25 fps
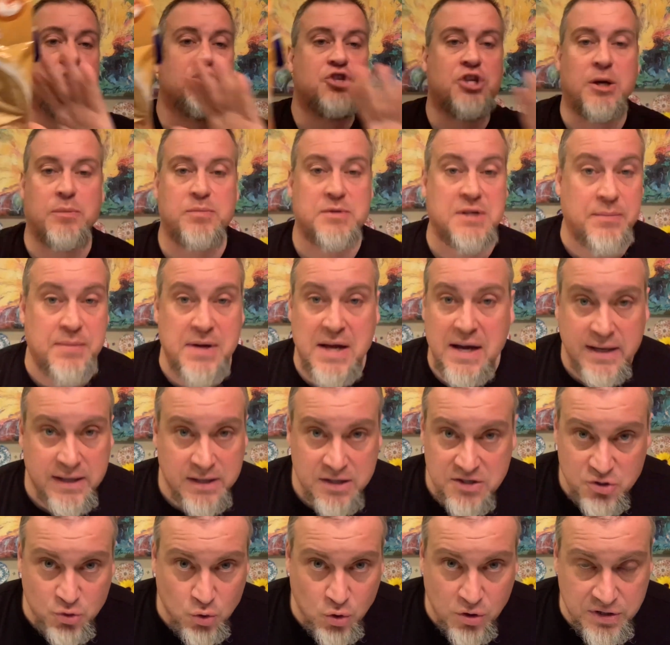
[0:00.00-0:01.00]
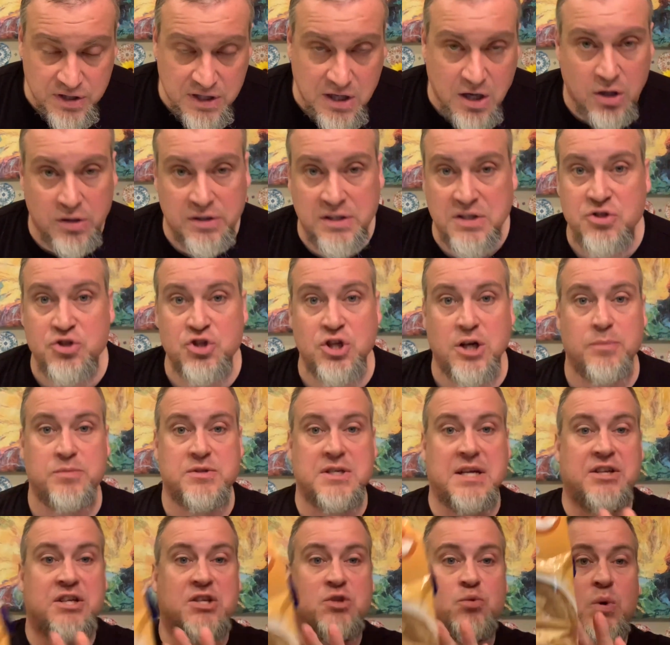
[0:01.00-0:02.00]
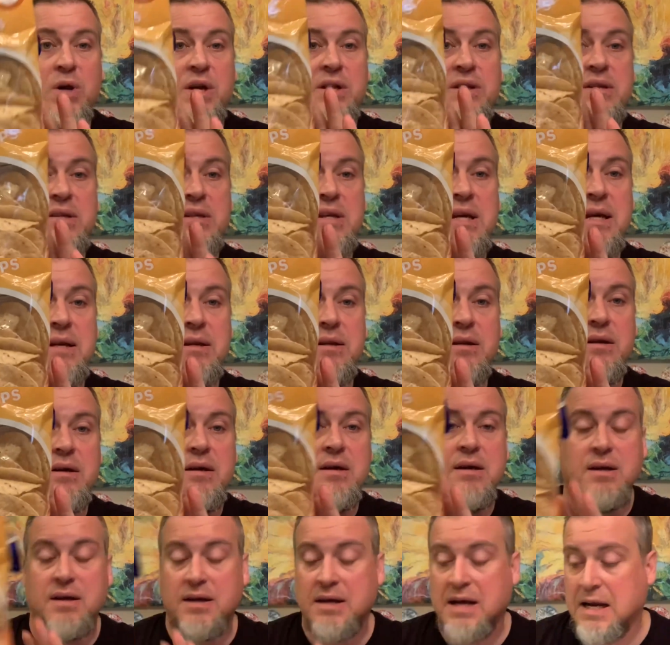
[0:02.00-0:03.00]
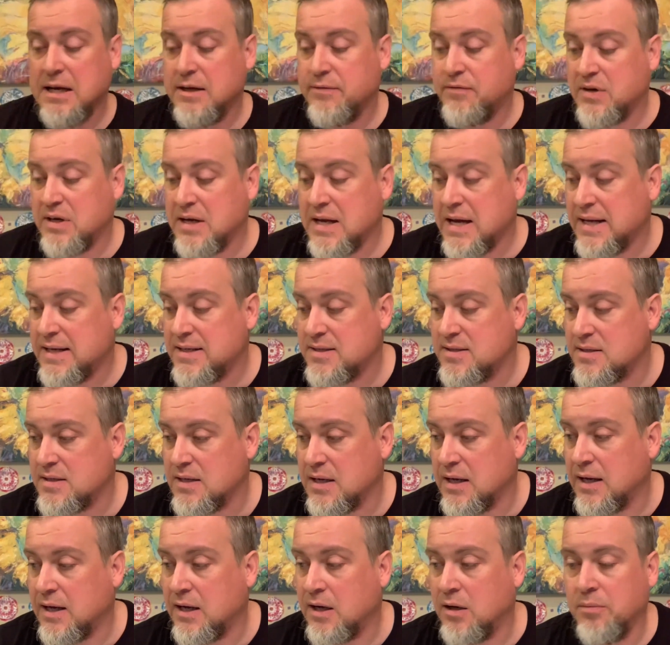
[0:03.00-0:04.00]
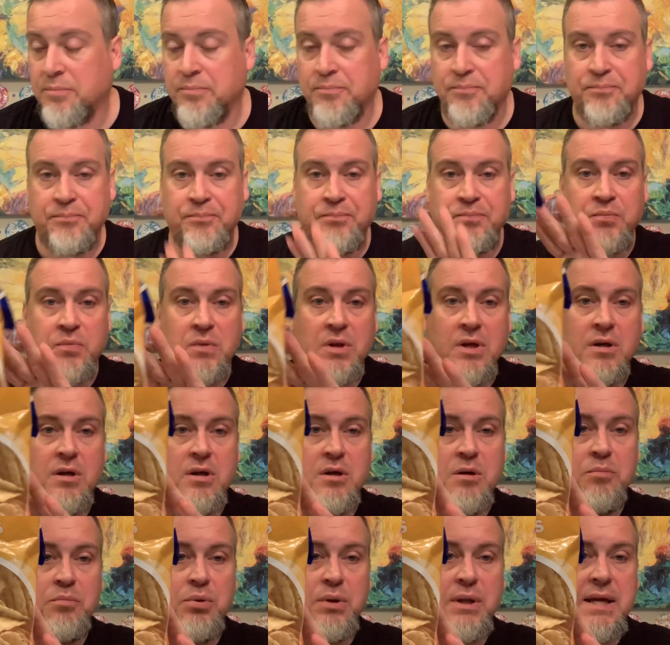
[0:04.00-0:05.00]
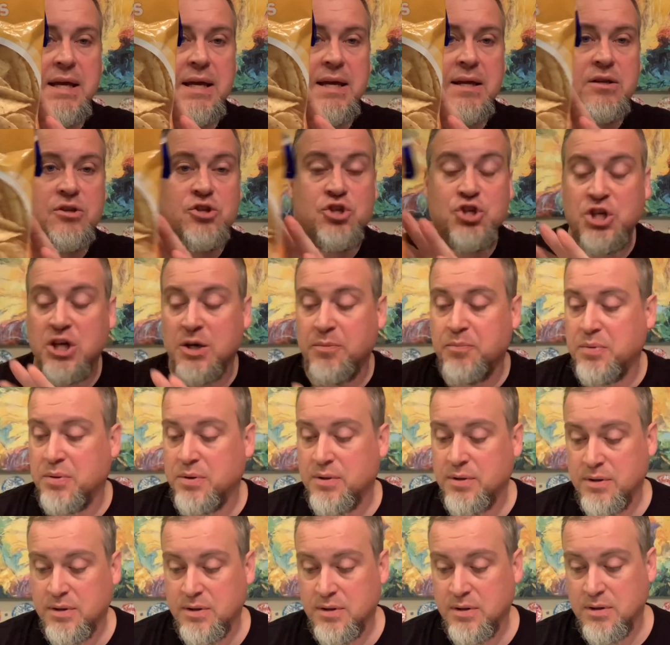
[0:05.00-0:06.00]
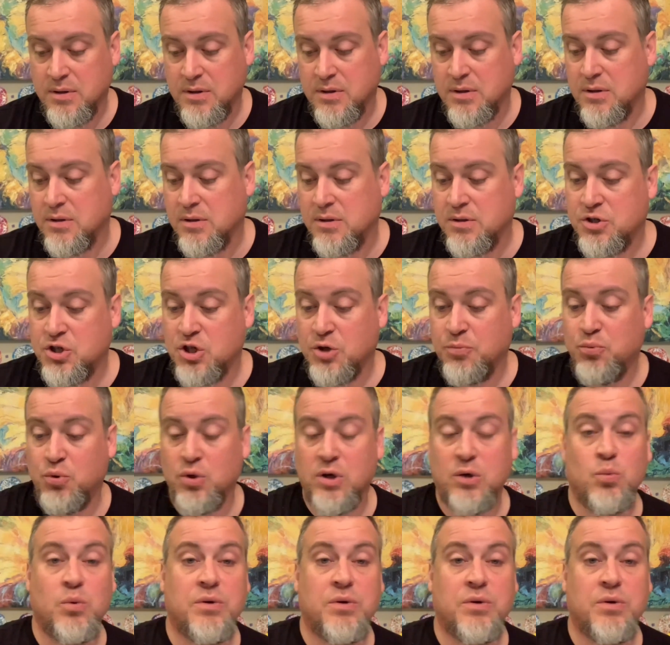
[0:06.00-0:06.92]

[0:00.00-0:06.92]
chips. I'm not going to score the Aldi's chips. I just wanted to get kind of a nice um, plain chip to put